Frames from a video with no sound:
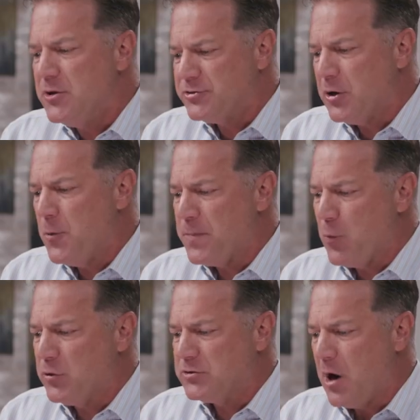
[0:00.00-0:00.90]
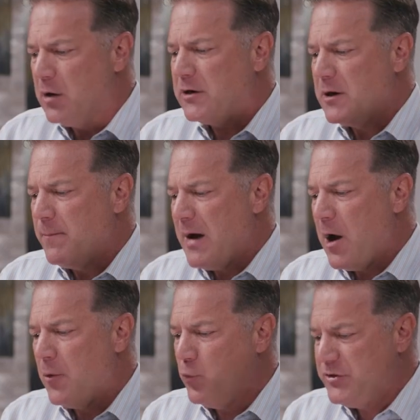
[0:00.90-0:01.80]
So we're talking
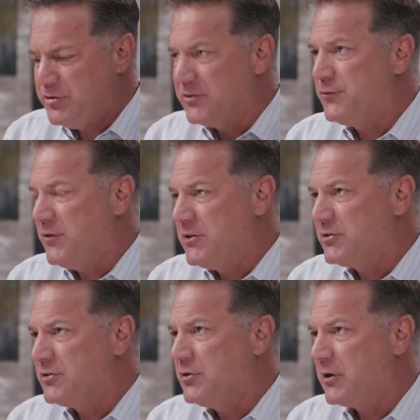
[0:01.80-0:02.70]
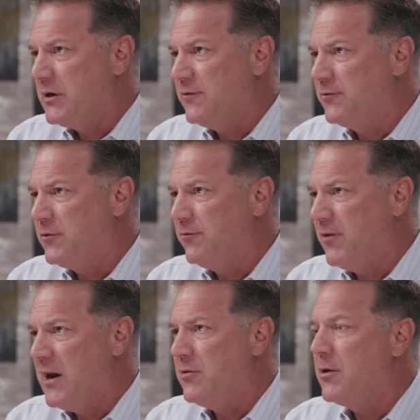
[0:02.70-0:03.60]
about, we just finished the gift of
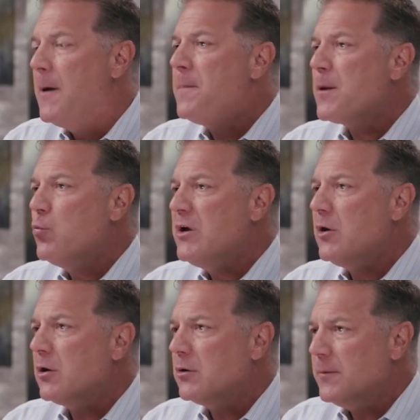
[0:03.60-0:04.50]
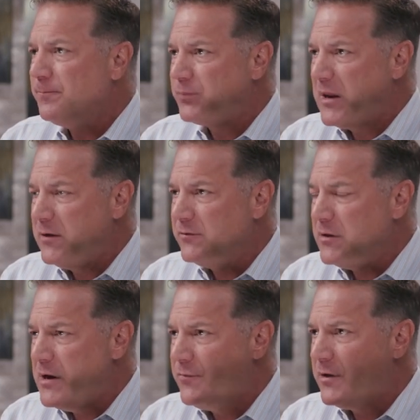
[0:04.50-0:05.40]
faith. We are in
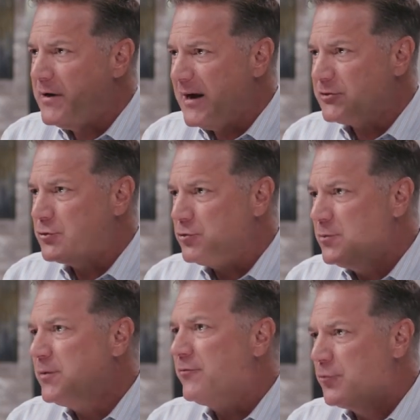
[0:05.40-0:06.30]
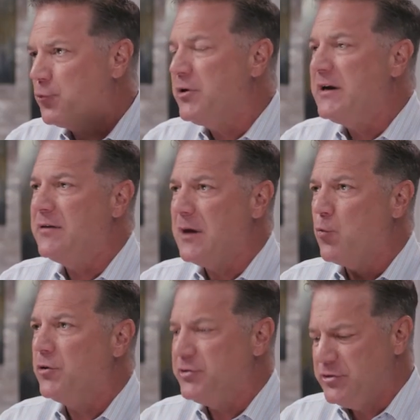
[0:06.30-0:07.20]
the next group of three that
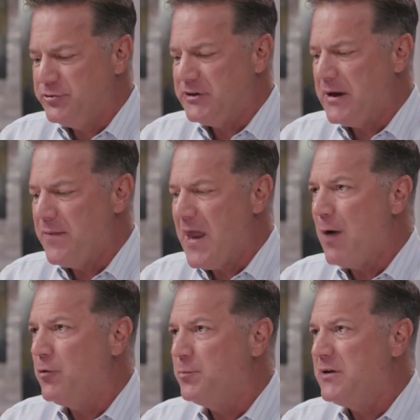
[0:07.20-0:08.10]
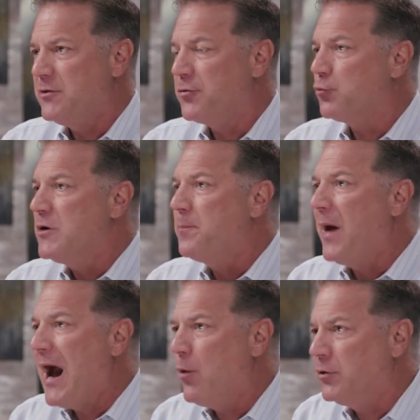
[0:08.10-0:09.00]
we're using, and that would be the three
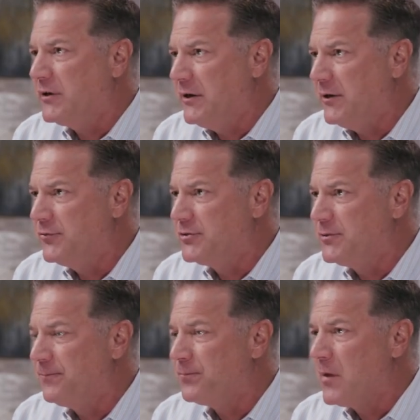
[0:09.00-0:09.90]
power gifts.